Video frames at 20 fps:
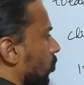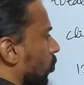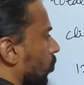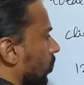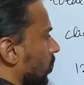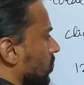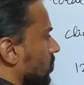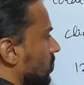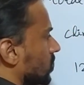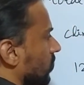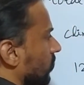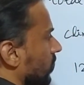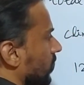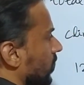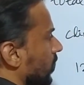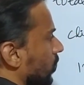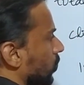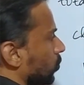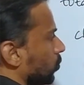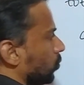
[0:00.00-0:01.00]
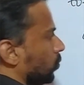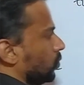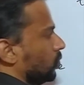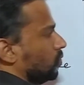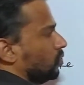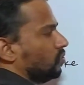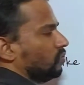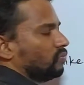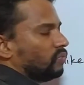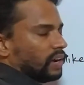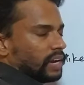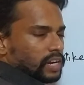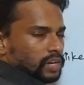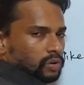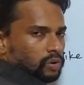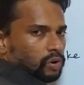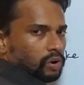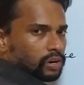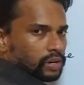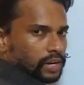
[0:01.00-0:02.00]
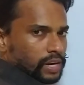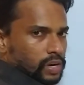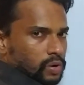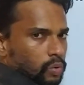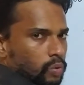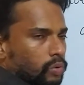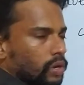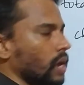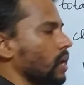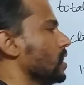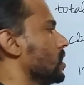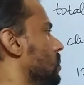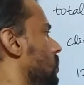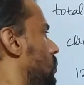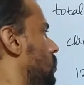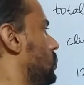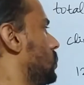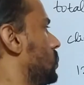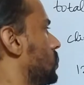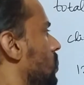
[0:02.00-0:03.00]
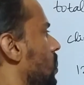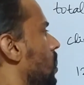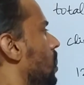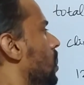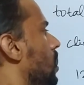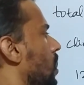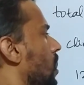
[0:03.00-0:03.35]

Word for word: Total is seventy-two. Fine. All right. Okay. Yes.